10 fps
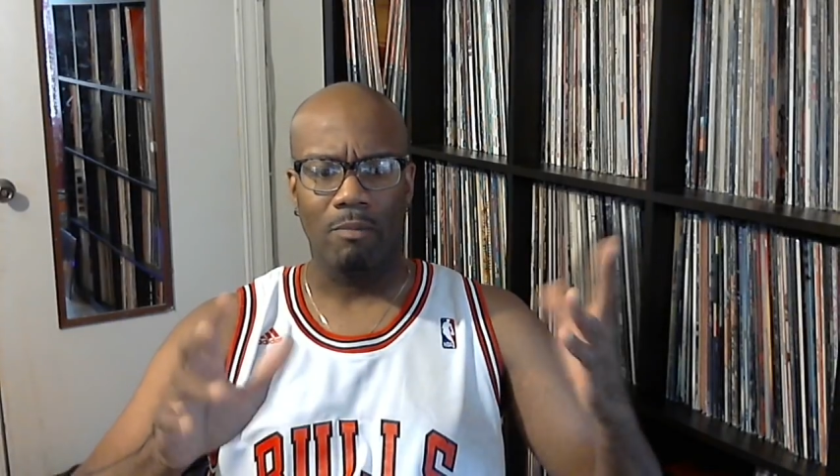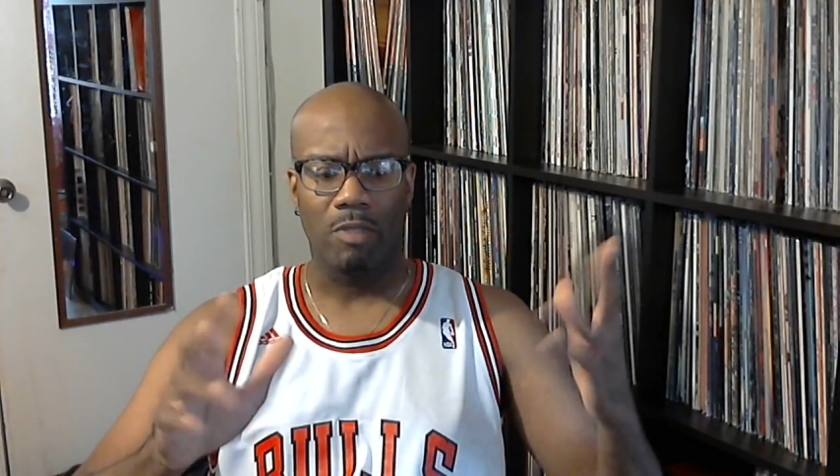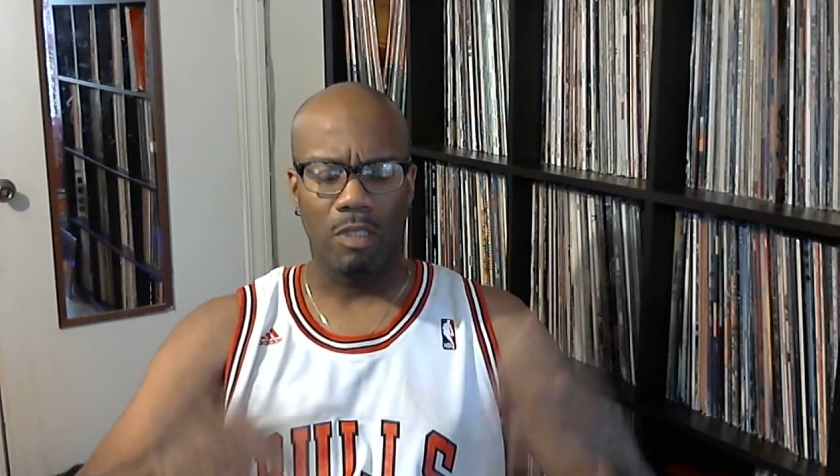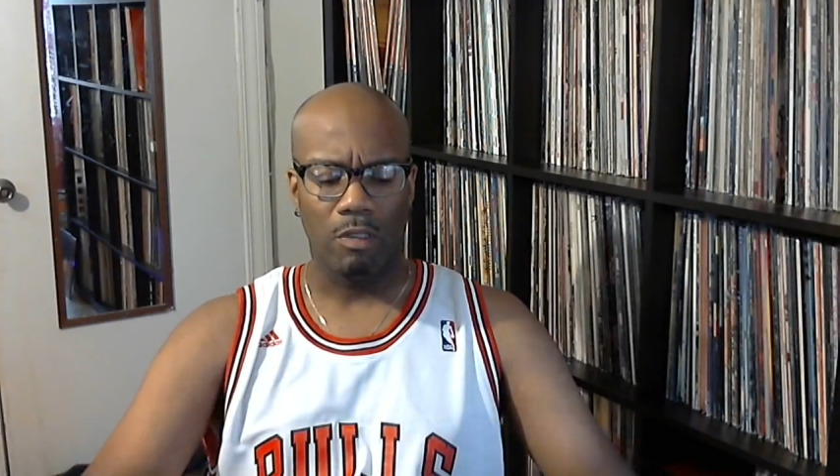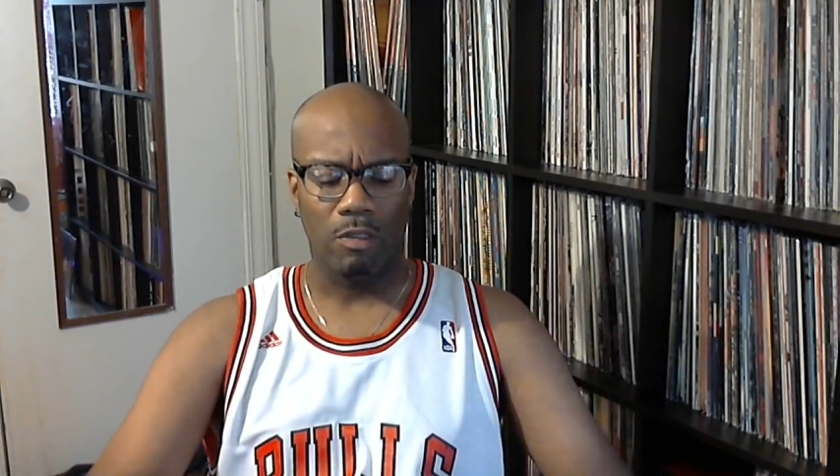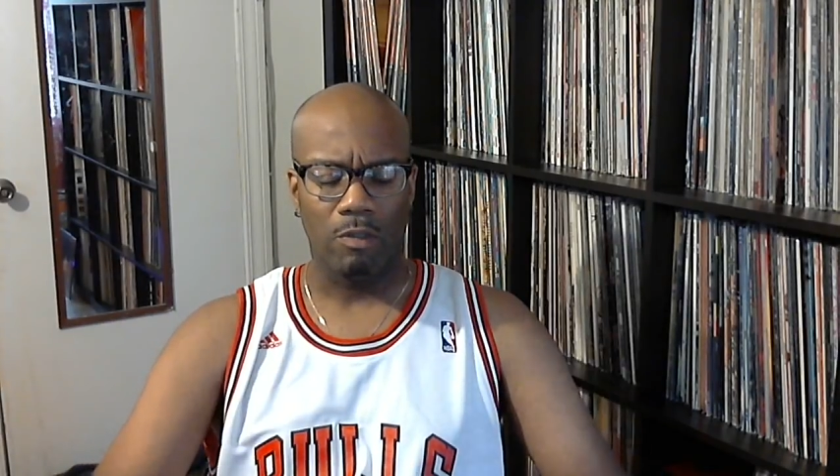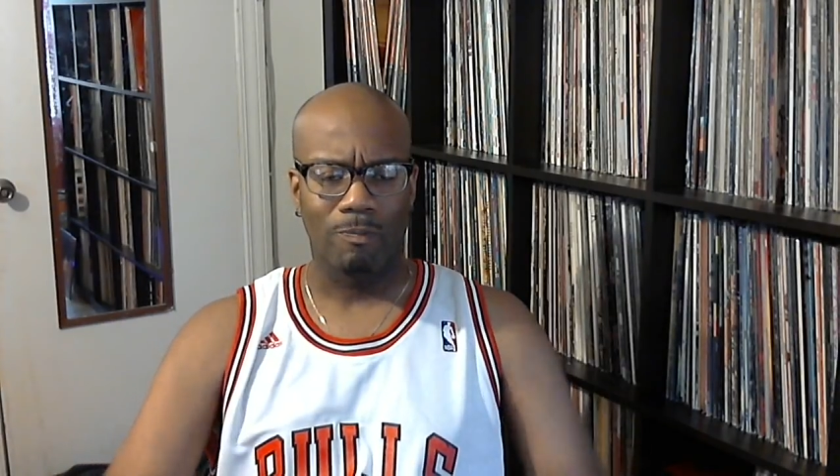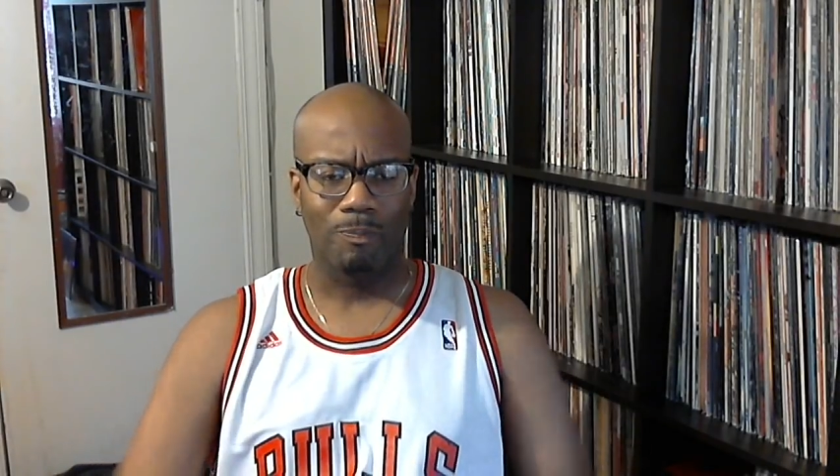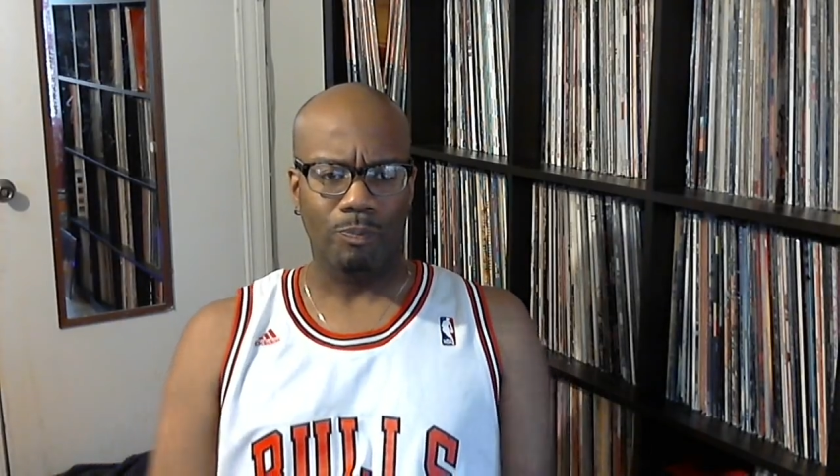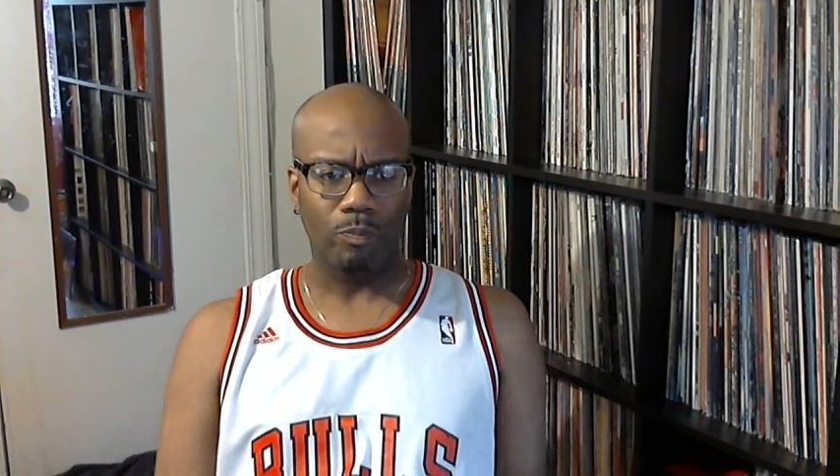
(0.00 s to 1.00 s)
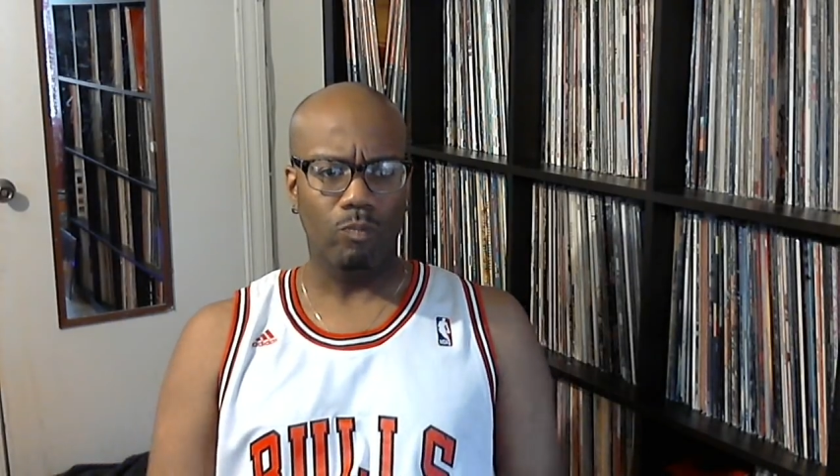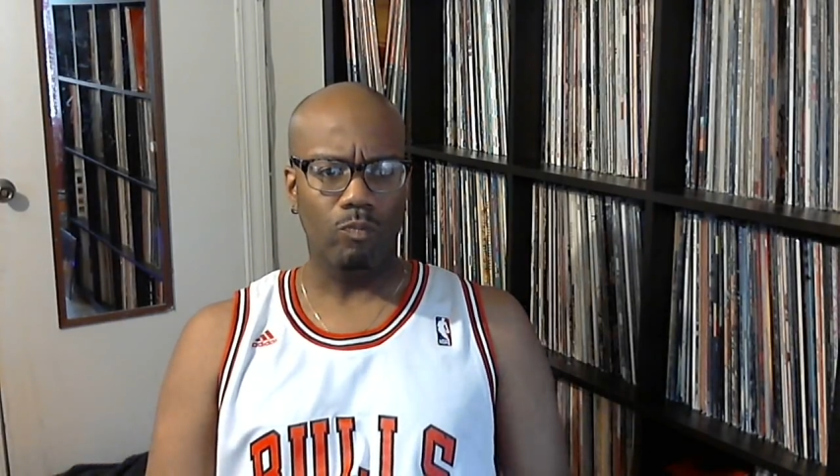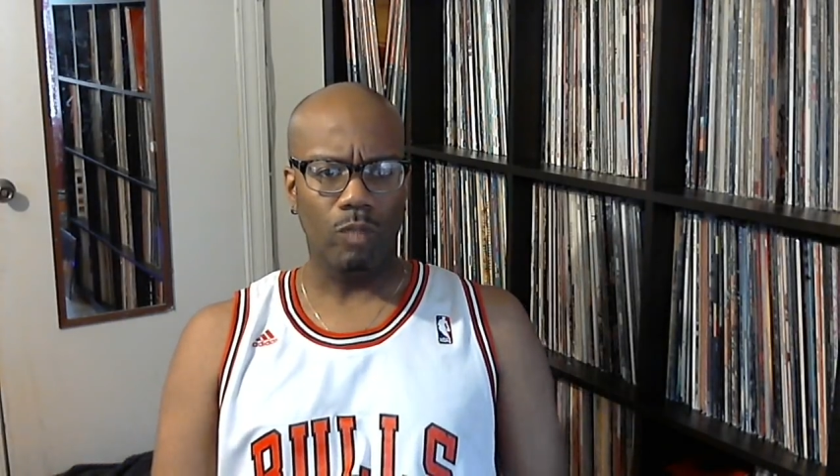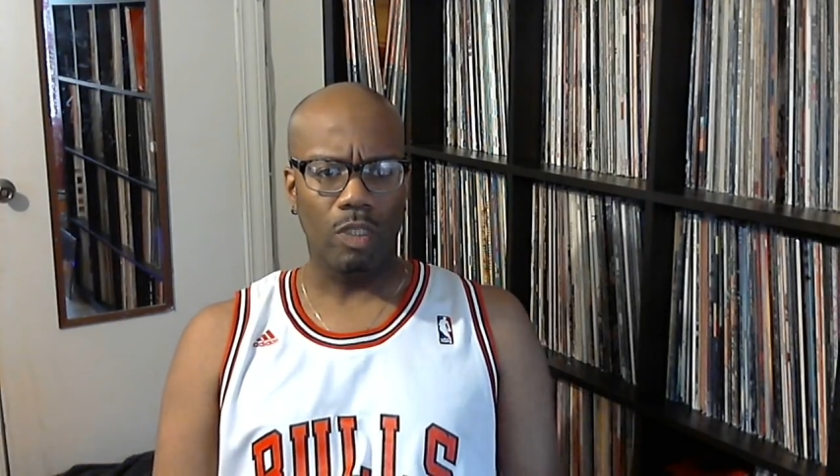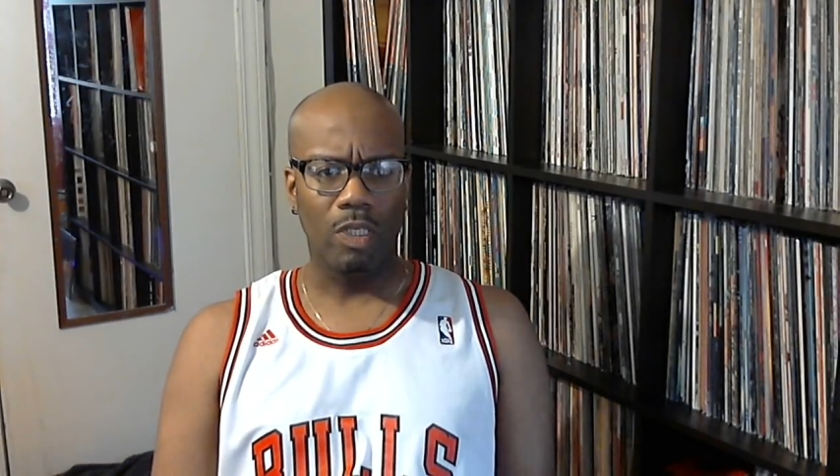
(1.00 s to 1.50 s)
So
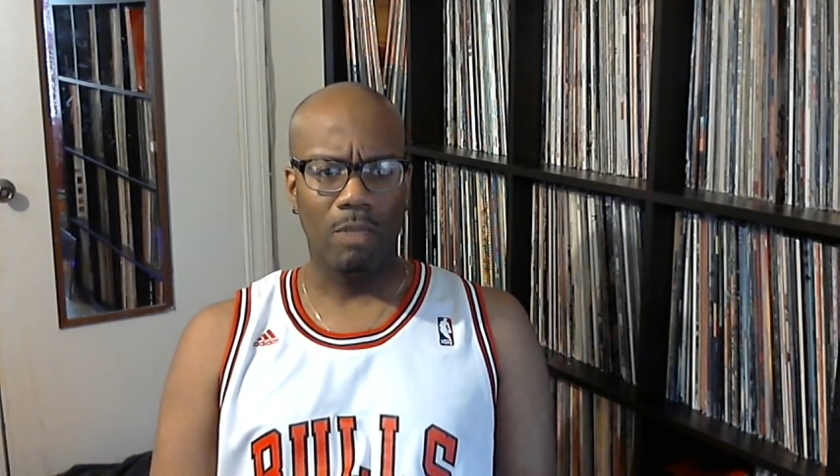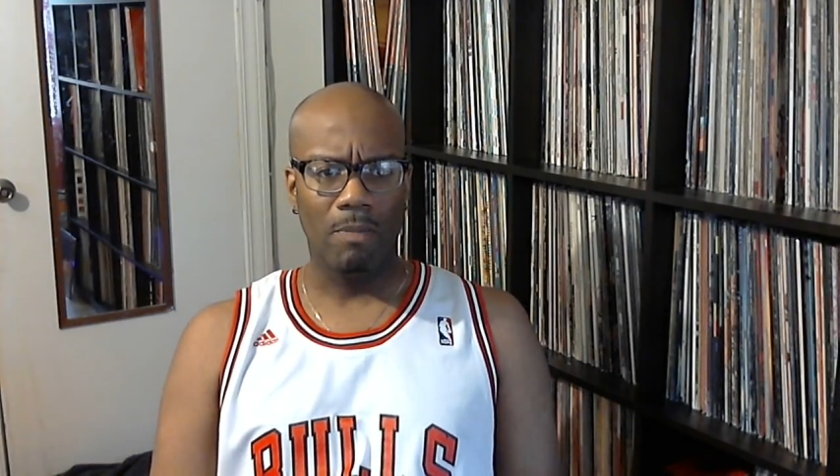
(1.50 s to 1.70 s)
let